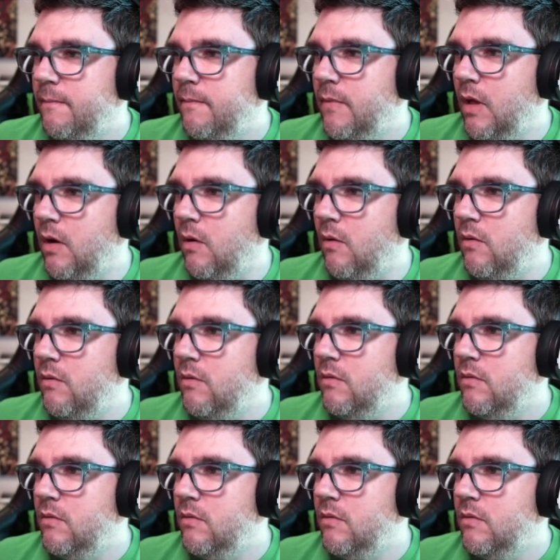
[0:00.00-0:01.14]
Oh.
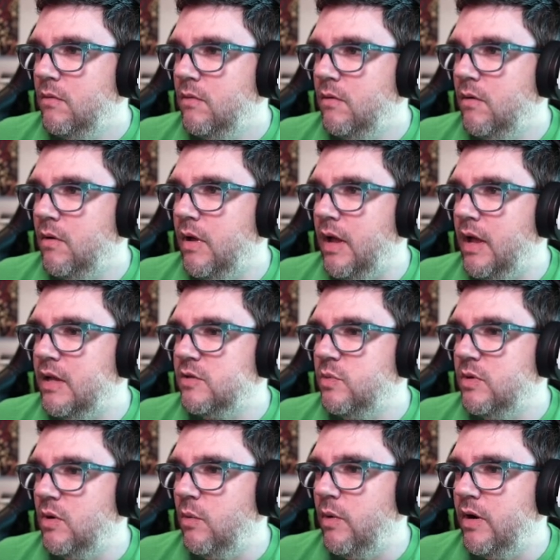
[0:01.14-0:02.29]
Okay, I guess we
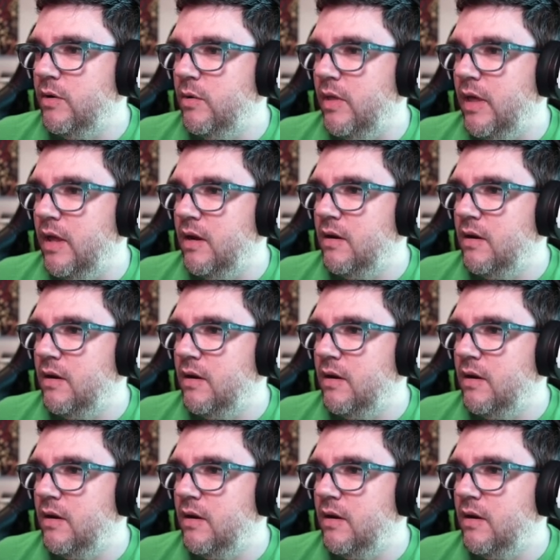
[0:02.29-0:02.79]
don't want to do that.